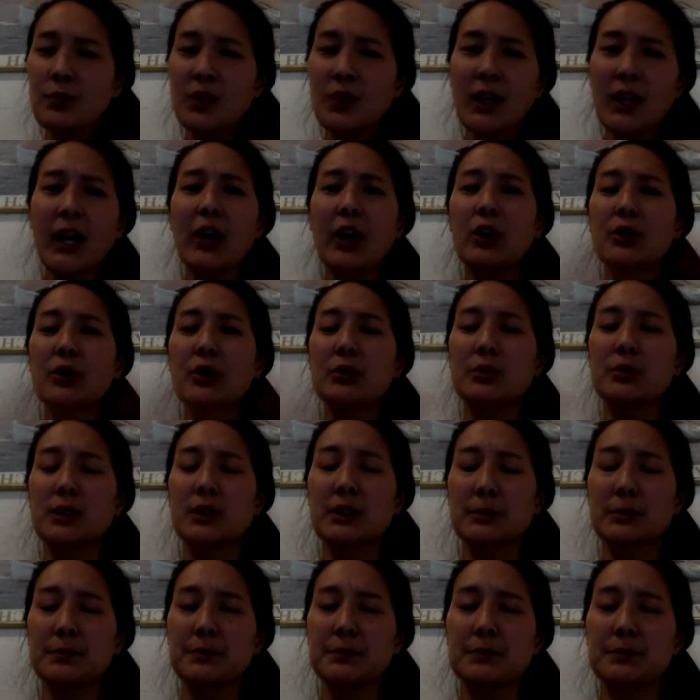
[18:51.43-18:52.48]

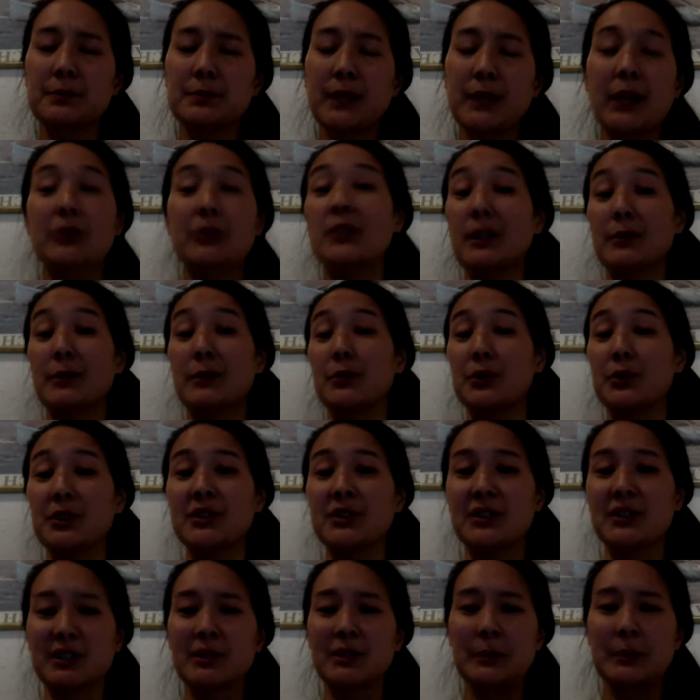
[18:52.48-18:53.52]
how
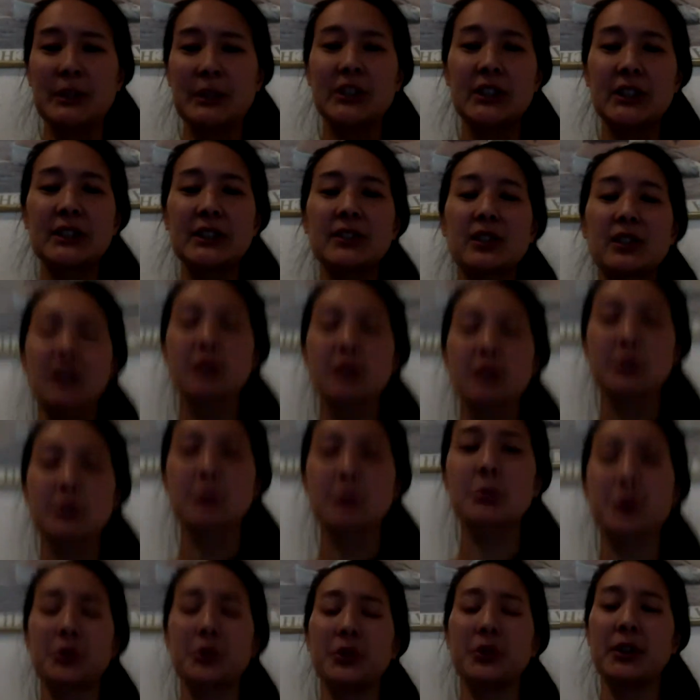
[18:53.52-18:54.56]
diverse the species are.
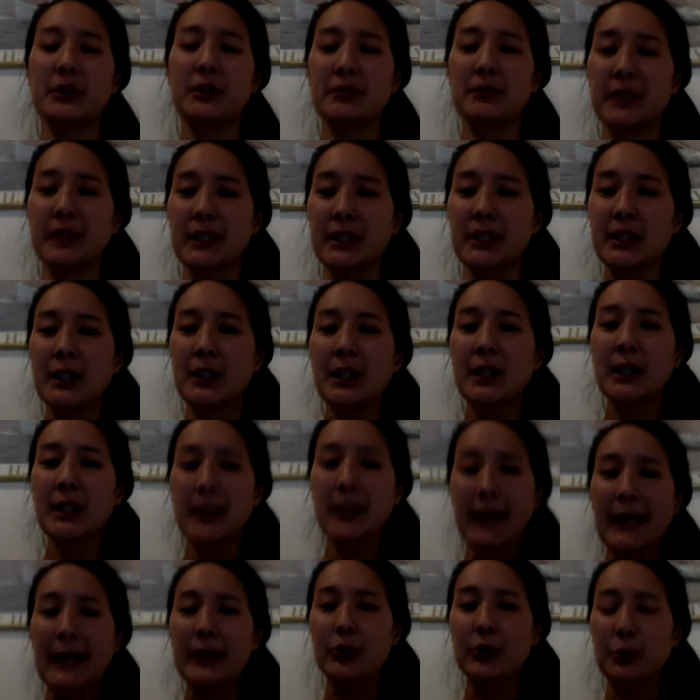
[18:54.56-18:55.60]
Remember when you have like
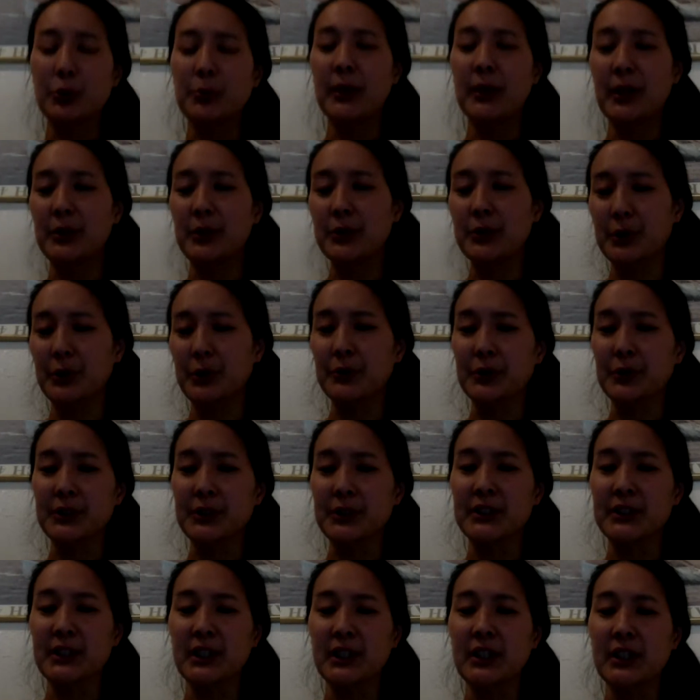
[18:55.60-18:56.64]
higher
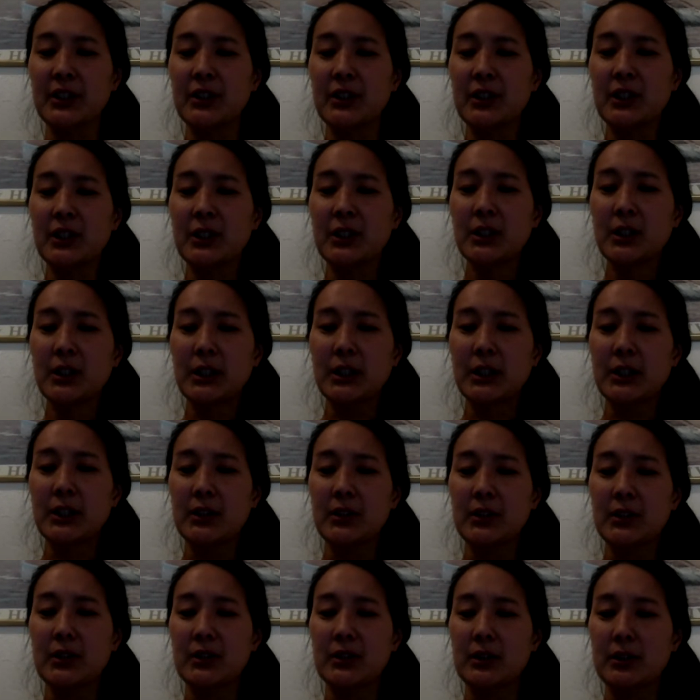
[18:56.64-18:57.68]
biodiversity
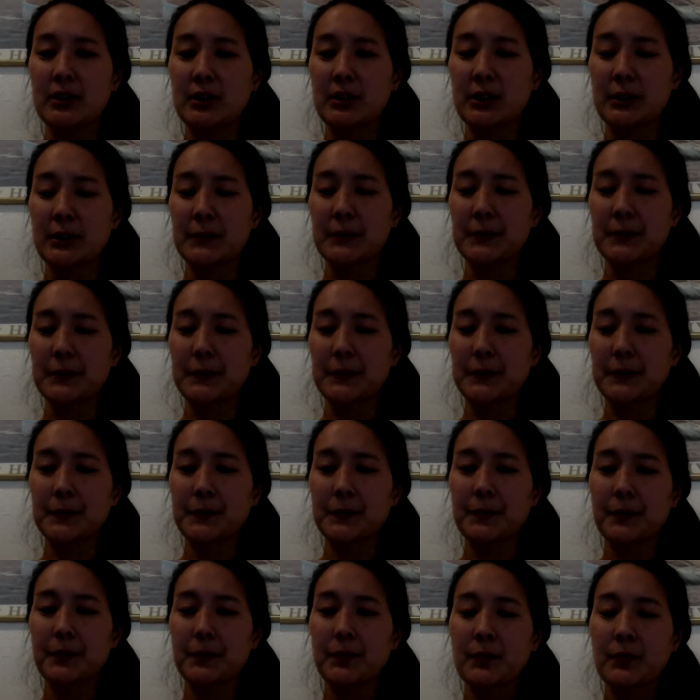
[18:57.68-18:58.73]
in
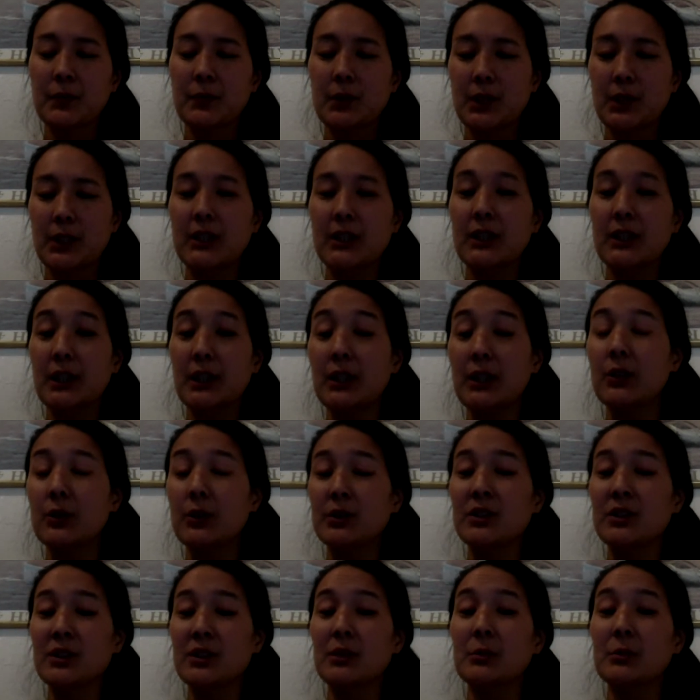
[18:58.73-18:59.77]
in an
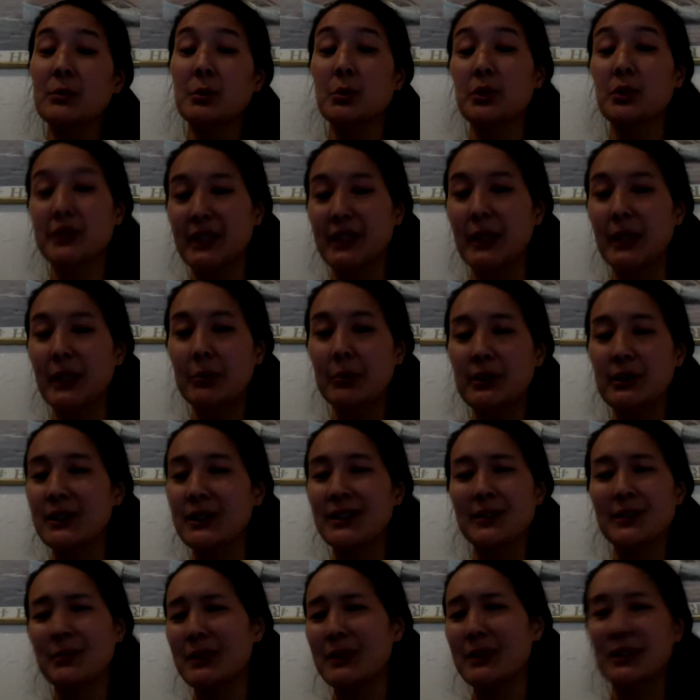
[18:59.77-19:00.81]
ecosystem, the more stable it
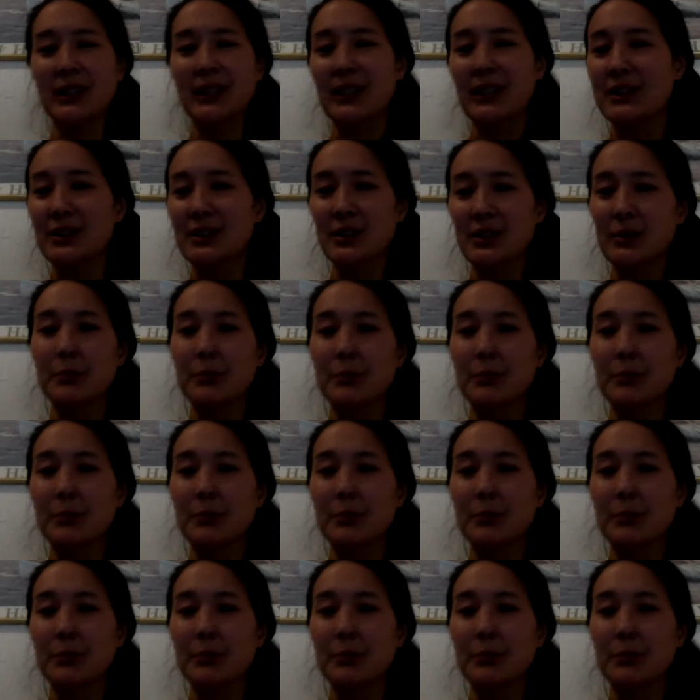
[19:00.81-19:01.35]
is. But that's the